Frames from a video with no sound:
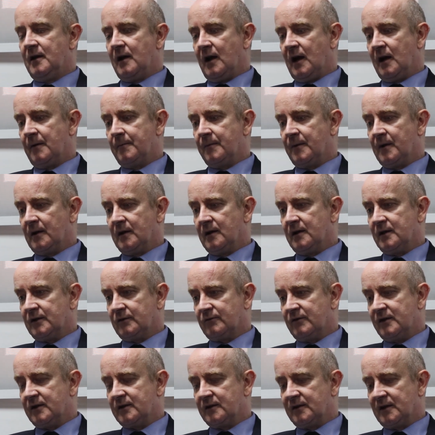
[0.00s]
The
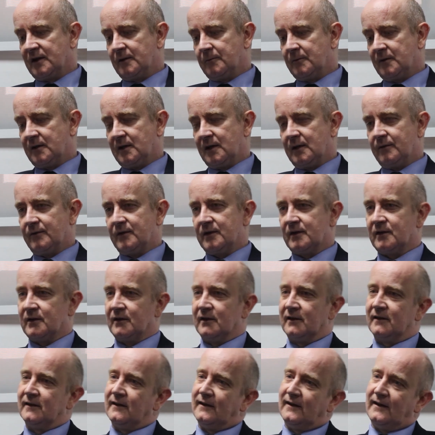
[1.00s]
last reason I would give is
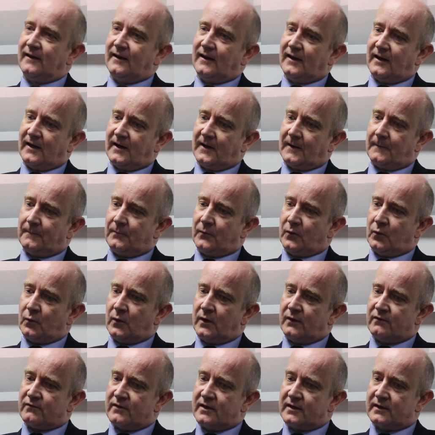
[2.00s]
that we